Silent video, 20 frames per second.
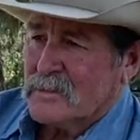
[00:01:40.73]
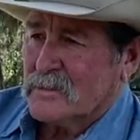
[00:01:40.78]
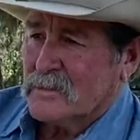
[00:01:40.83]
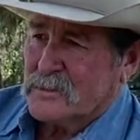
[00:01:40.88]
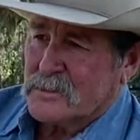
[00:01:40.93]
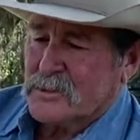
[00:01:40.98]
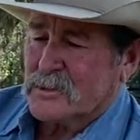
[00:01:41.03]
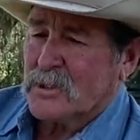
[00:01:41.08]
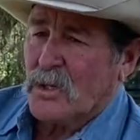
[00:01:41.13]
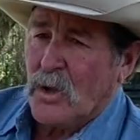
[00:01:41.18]

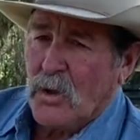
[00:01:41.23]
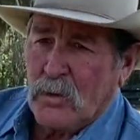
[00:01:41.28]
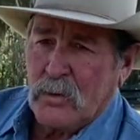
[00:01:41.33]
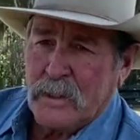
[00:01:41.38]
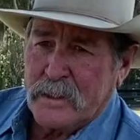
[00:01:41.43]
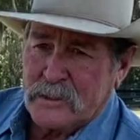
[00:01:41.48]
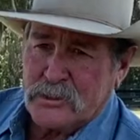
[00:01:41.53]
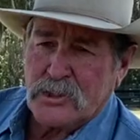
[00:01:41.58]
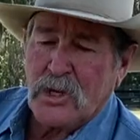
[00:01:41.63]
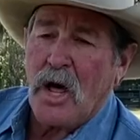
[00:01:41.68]

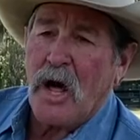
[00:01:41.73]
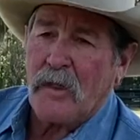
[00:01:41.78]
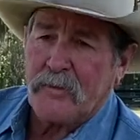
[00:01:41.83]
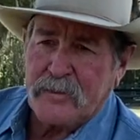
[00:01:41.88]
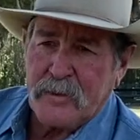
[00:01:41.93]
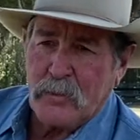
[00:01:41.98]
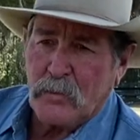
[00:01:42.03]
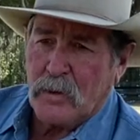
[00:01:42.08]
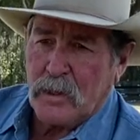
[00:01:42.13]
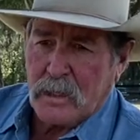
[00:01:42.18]
slowly
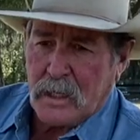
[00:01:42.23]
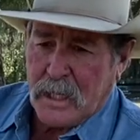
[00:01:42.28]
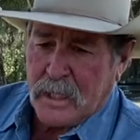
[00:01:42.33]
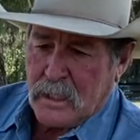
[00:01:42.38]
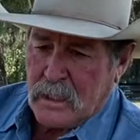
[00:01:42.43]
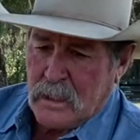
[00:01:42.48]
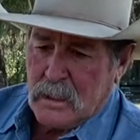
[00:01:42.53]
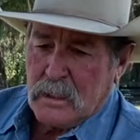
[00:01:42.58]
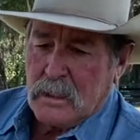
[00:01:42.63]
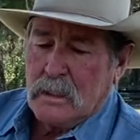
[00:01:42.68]
slothy one
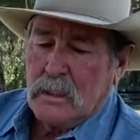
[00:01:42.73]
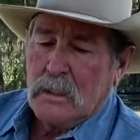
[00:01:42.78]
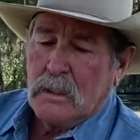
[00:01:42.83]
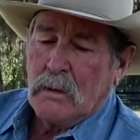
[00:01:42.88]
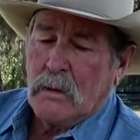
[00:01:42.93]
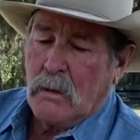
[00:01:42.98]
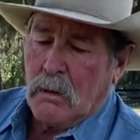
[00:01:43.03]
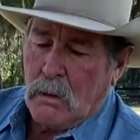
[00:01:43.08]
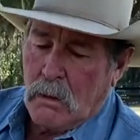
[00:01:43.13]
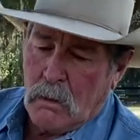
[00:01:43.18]
like,
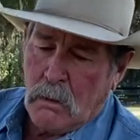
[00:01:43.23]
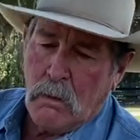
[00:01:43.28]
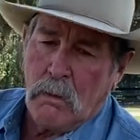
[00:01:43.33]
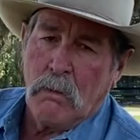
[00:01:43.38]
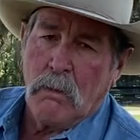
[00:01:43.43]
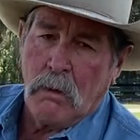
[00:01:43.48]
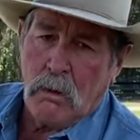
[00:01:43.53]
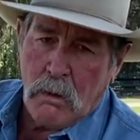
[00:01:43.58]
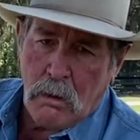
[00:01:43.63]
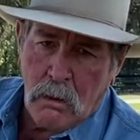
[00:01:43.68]
"Oh,
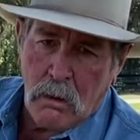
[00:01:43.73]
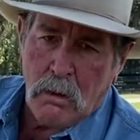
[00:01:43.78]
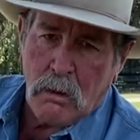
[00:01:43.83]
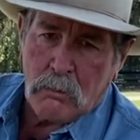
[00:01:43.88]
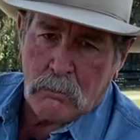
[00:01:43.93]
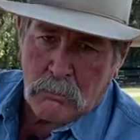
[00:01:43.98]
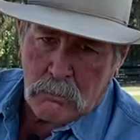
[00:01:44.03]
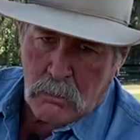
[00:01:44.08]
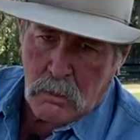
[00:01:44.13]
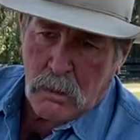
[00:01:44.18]

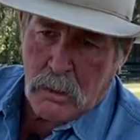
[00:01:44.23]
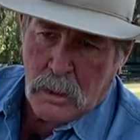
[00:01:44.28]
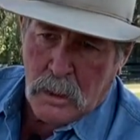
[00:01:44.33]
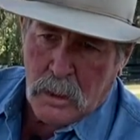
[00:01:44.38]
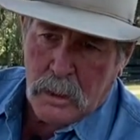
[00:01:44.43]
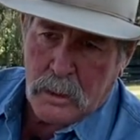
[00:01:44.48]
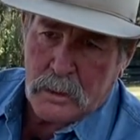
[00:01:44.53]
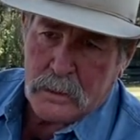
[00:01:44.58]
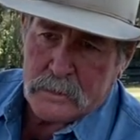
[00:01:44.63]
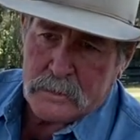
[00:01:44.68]
all
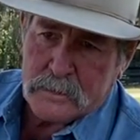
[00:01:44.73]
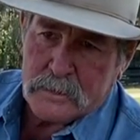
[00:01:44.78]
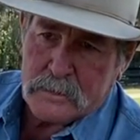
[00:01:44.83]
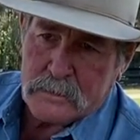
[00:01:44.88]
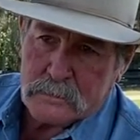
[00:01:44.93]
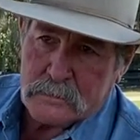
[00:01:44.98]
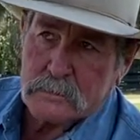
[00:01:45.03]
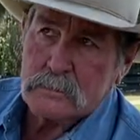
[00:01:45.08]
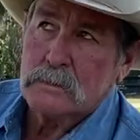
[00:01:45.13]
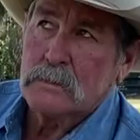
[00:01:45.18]
right,
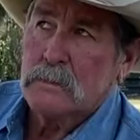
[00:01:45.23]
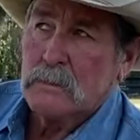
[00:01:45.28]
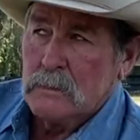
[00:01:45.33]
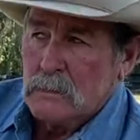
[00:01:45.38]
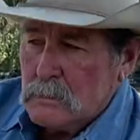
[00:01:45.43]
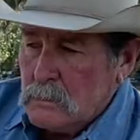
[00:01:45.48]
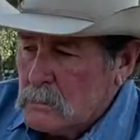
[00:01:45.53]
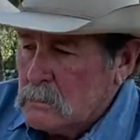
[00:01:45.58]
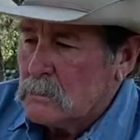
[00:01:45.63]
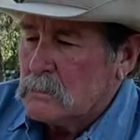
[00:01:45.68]

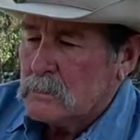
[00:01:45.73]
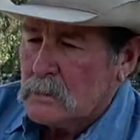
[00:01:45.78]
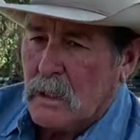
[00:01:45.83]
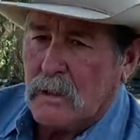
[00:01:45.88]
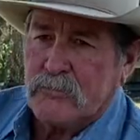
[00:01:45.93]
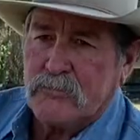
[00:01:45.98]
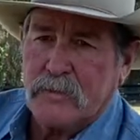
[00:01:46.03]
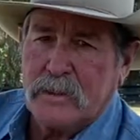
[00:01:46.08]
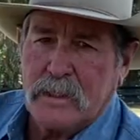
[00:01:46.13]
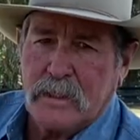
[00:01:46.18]
mm,
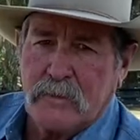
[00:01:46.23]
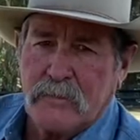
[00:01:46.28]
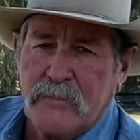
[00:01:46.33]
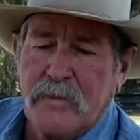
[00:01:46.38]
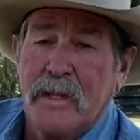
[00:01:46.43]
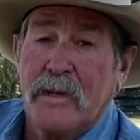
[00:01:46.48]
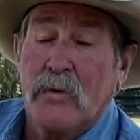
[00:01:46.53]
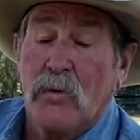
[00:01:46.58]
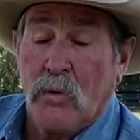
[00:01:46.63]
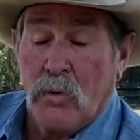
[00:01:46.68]
off we go."
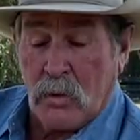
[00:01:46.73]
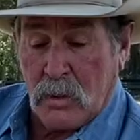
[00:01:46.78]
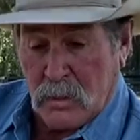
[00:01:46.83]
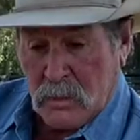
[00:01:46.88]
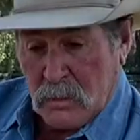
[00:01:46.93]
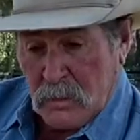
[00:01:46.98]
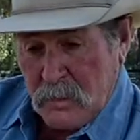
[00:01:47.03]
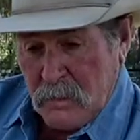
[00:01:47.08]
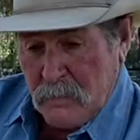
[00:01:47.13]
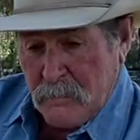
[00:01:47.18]
Then
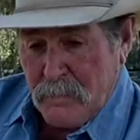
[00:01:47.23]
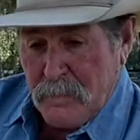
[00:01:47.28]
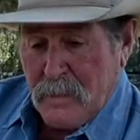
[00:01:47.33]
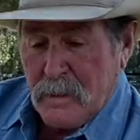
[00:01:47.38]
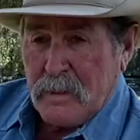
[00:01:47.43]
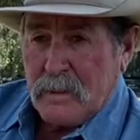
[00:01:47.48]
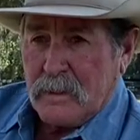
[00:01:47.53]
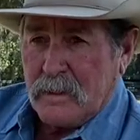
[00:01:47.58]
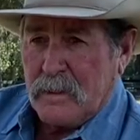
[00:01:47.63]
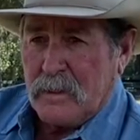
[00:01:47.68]
or,
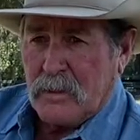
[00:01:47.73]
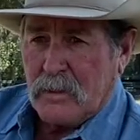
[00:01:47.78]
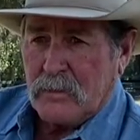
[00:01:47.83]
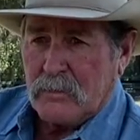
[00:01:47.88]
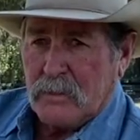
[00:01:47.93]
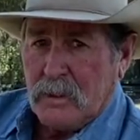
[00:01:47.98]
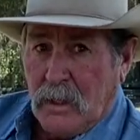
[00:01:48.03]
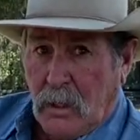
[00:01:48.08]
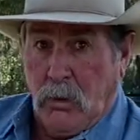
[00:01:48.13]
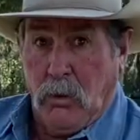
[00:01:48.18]
you
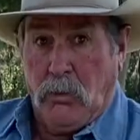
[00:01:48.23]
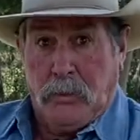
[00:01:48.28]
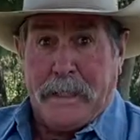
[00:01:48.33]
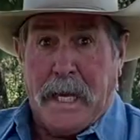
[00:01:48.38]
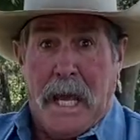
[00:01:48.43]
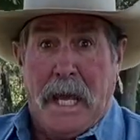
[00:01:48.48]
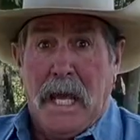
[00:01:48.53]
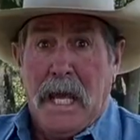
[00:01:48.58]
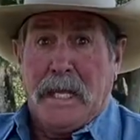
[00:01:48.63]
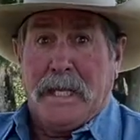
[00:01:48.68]
know,
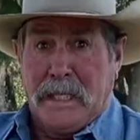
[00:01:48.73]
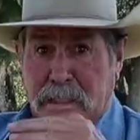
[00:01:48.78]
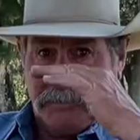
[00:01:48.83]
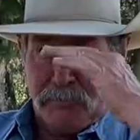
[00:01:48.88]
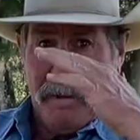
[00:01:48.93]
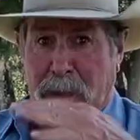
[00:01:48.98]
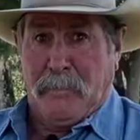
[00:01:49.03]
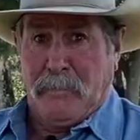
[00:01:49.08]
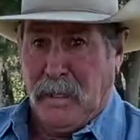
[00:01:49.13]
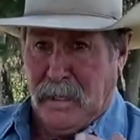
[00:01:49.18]
"Okay, yes,
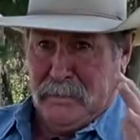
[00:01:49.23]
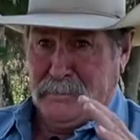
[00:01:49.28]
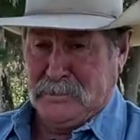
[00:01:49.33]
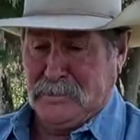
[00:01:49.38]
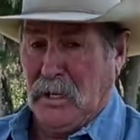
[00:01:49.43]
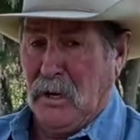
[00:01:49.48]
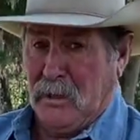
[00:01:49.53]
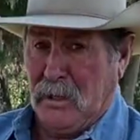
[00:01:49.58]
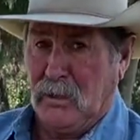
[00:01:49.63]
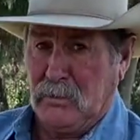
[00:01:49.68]
ma'am, I'm
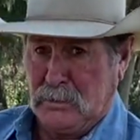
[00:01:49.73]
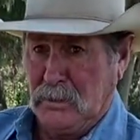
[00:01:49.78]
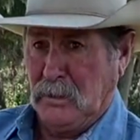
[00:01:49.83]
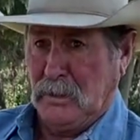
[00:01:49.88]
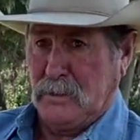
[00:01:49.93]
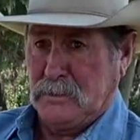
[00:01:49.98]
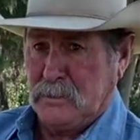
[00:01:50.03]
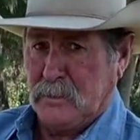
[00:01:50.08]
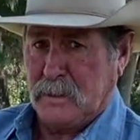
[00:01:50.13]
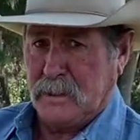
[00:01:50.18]
sorry, I'll do it,
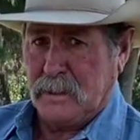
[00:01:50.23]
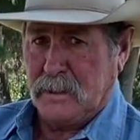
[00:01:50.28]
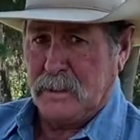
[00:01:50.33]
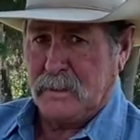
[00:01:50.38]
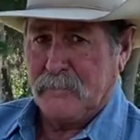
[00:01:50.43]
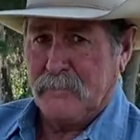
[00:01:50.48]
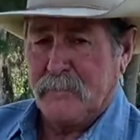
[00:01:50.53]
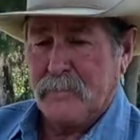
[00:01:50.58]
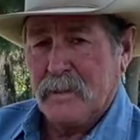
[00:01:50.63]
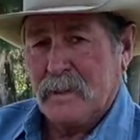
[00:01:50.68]
I'll do it."
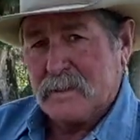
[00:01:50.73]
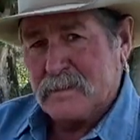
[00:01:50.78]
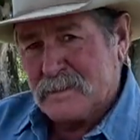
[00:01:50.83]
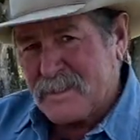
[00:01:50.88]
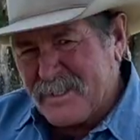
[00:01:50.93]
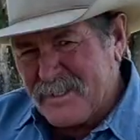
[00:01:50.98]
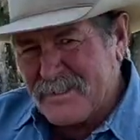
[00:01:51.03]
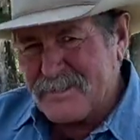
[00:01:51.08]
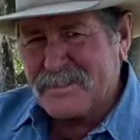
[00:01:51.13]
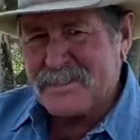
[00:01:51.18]

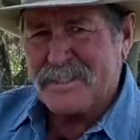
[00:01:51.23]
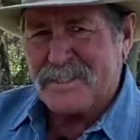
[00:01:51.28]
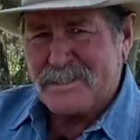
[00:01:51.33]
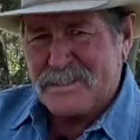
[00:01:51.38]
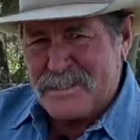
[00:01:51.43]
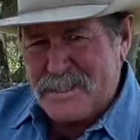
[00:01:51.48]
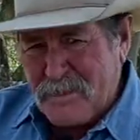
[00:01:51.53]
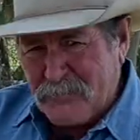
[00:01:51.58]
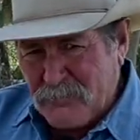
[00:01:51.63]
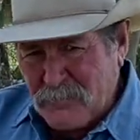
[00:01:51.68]
See those
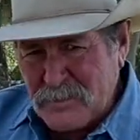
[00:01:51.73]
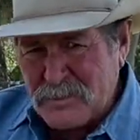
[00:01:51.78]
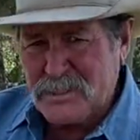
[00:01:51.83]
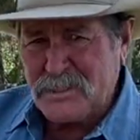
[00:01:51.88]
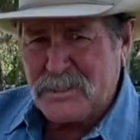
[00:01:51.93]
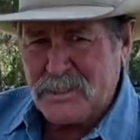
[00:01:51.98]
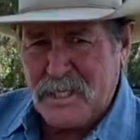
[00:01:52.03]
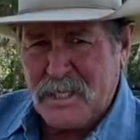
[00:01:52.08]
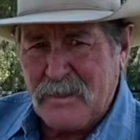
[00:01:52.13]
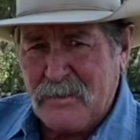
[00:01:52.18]

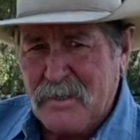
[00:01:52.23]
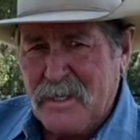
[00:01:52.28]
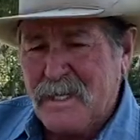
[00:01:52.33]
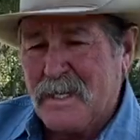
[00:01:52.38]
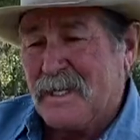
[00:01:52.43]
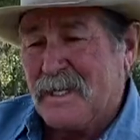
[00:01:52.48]
differences there?